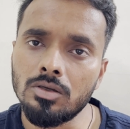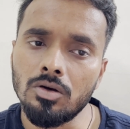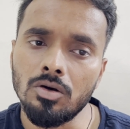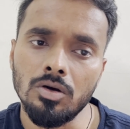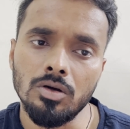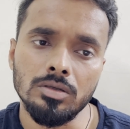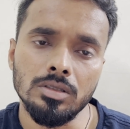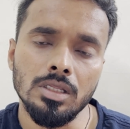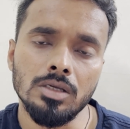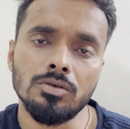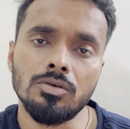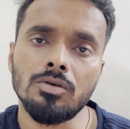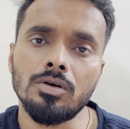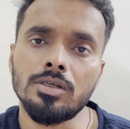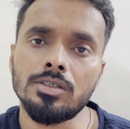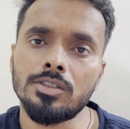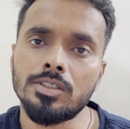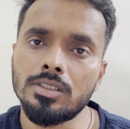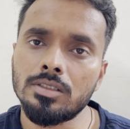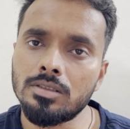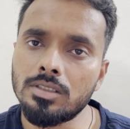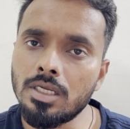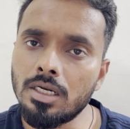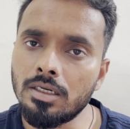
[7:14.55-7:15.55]
or the
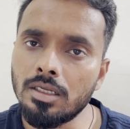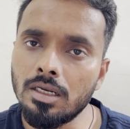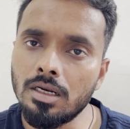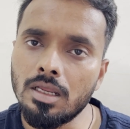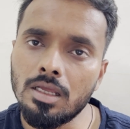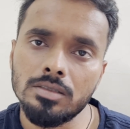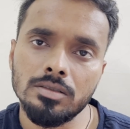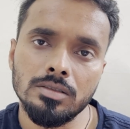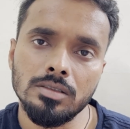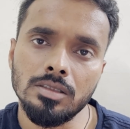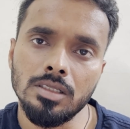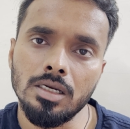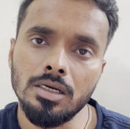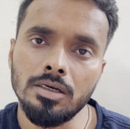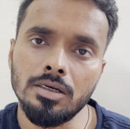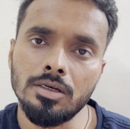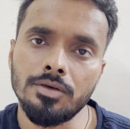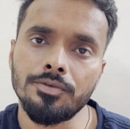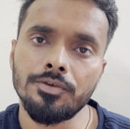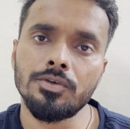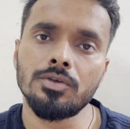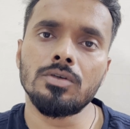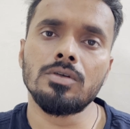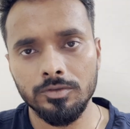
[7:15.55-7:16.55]
questions that are asked in the
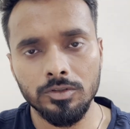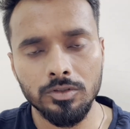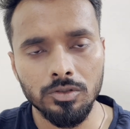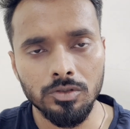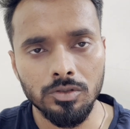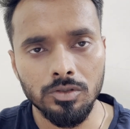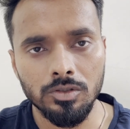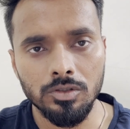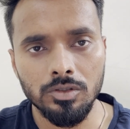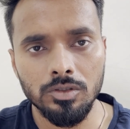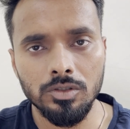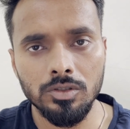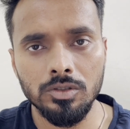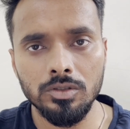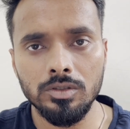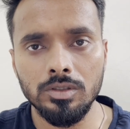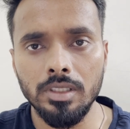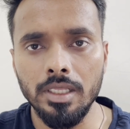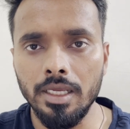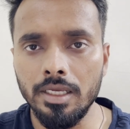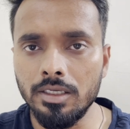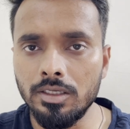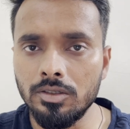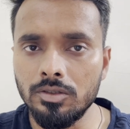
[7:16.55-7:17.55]
interview. So
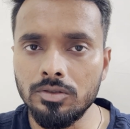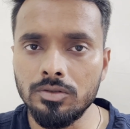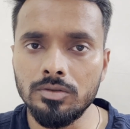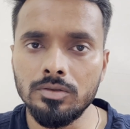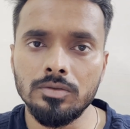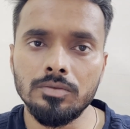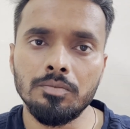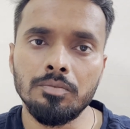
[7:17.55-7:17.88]
thank you.